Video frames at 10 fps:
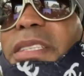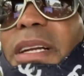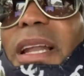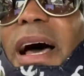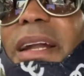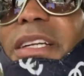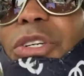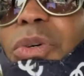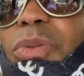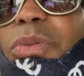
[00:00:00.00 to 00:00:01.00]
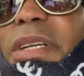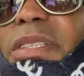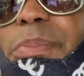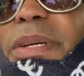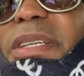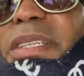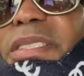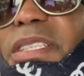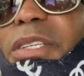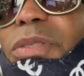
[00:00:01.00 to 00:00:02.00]
did a lot of little
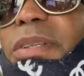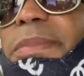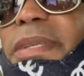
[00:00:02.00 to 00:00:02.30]
independent deals up